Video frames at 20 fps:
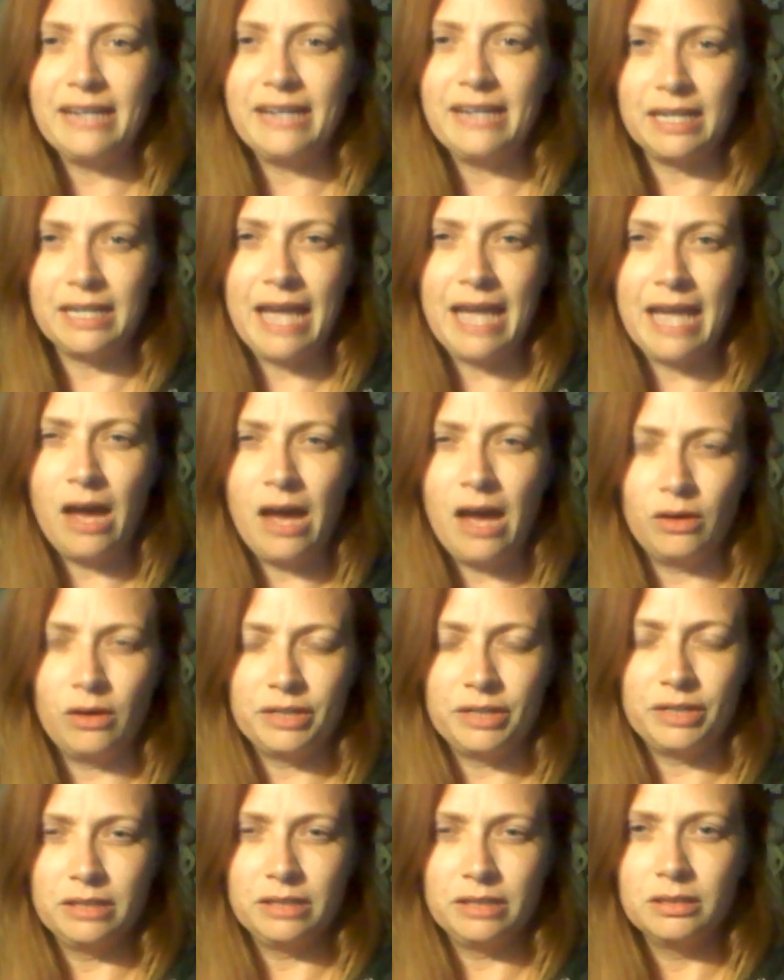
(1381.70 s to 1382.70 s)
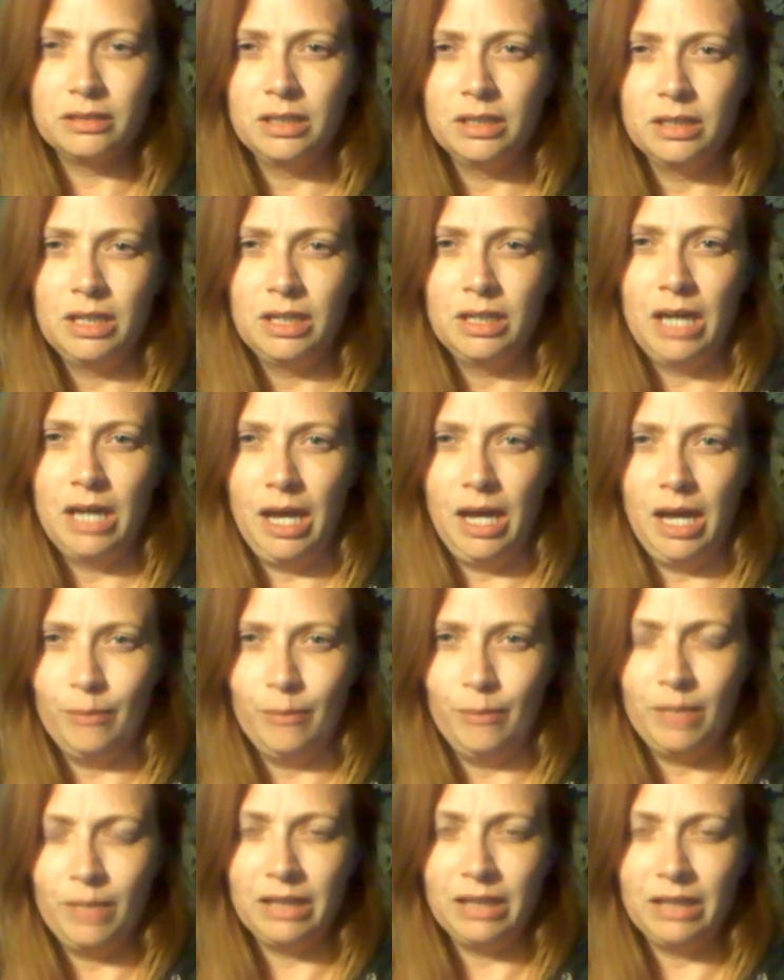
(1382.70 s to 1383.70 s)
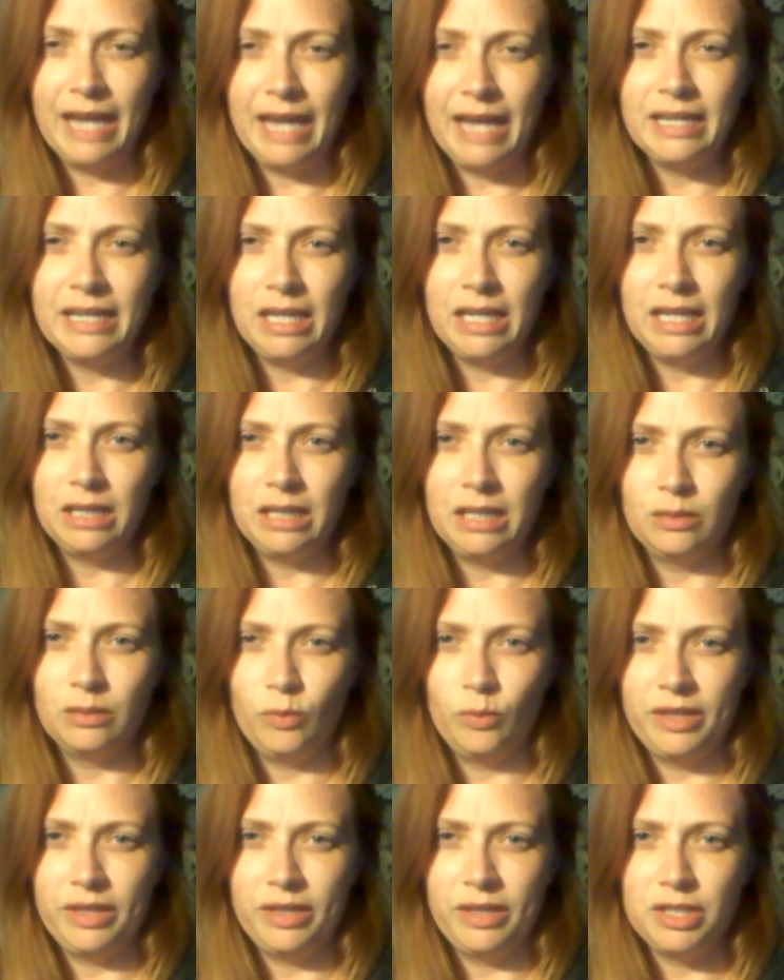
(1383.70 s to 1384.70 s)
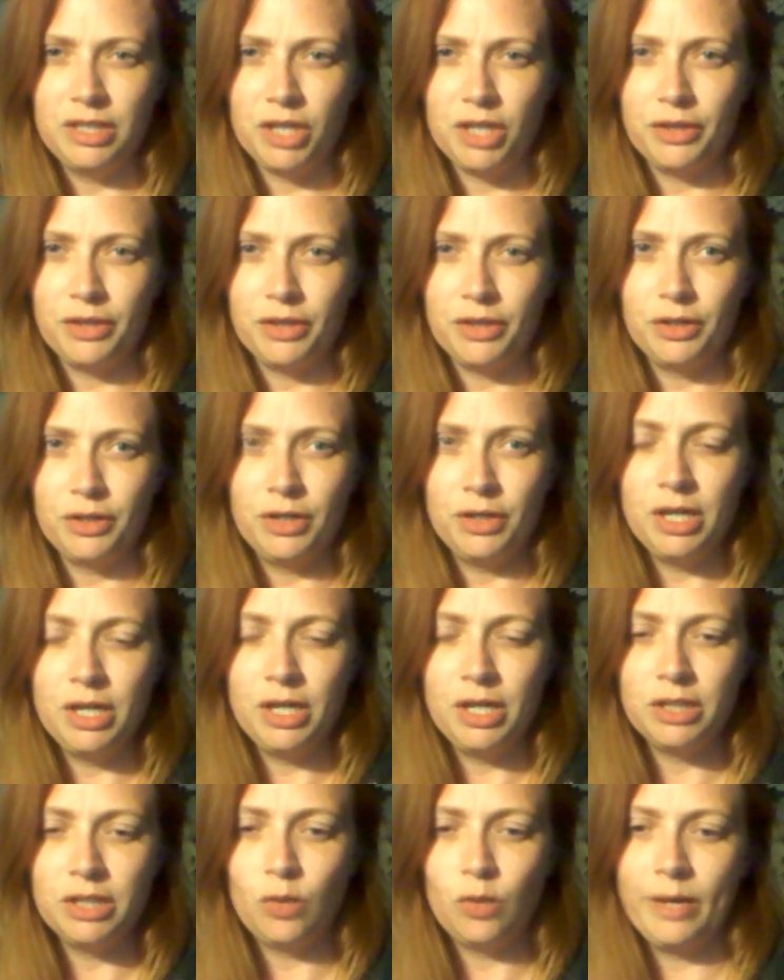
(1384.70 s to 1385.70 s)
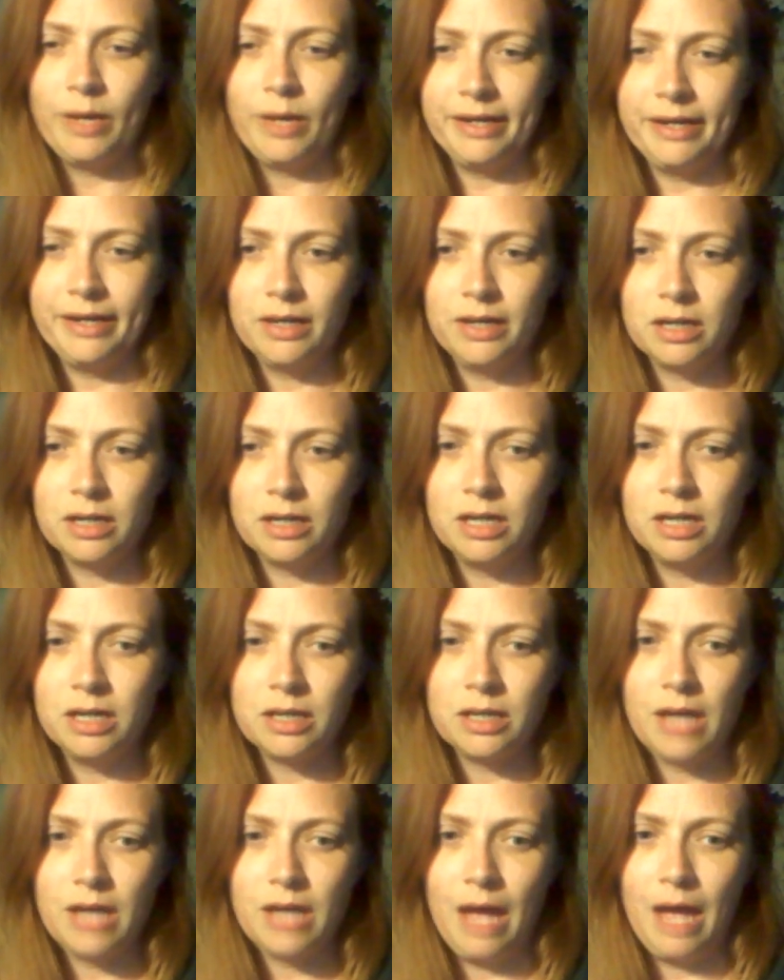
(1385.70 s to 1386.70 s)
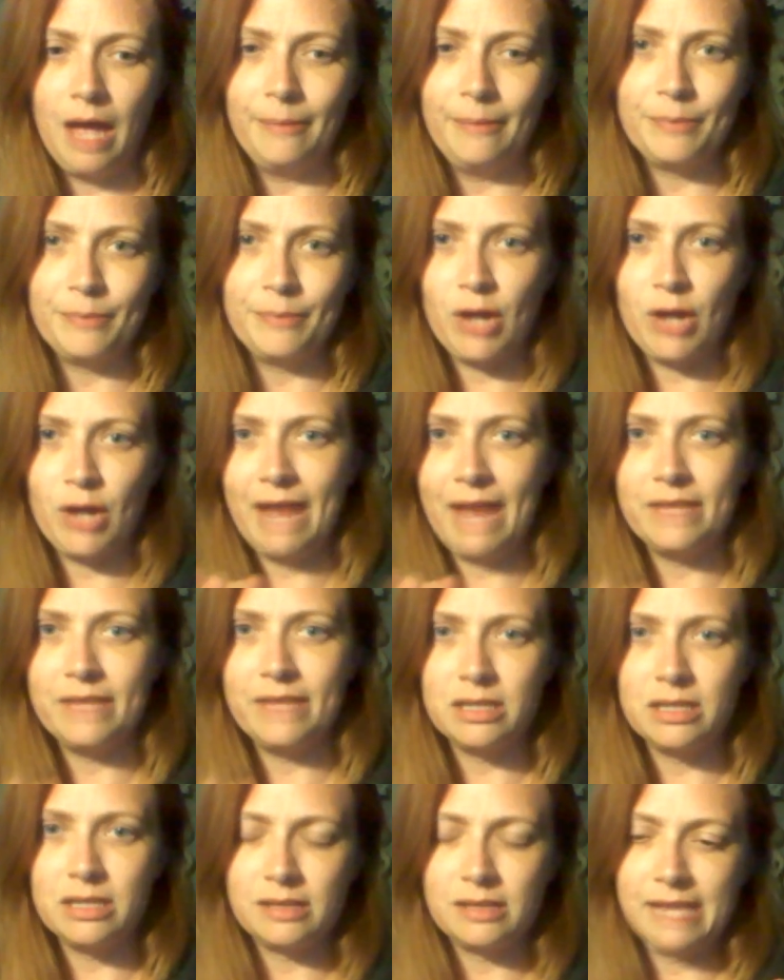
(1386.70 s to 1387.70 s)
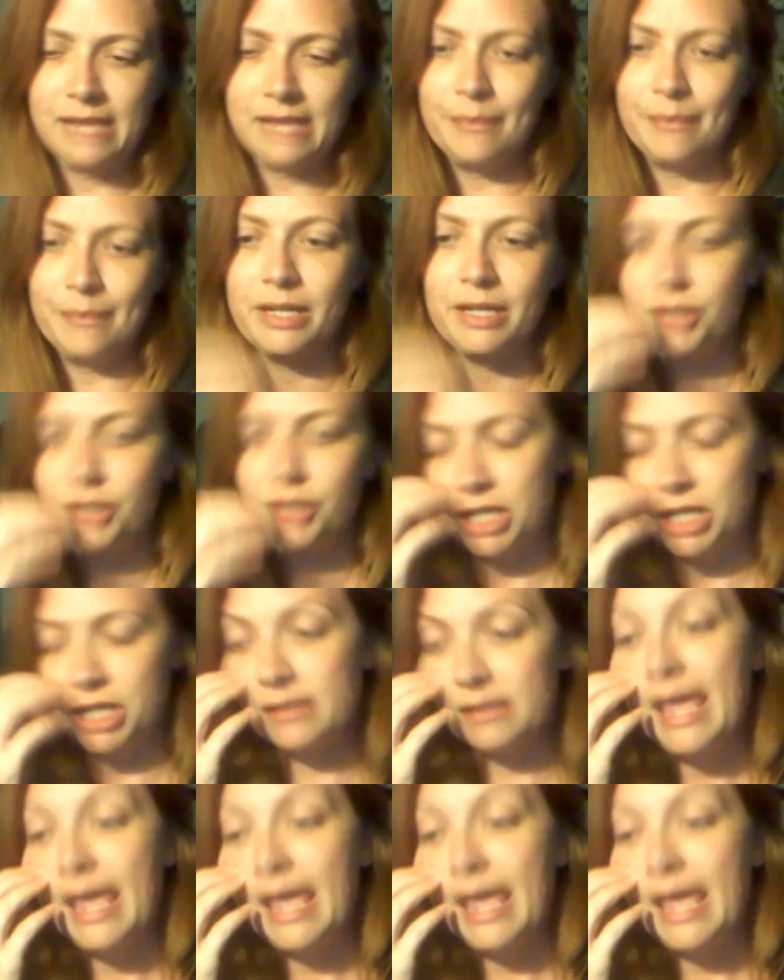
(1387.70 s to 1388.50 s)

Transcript: out and aligning with each other to where they're having the same energies.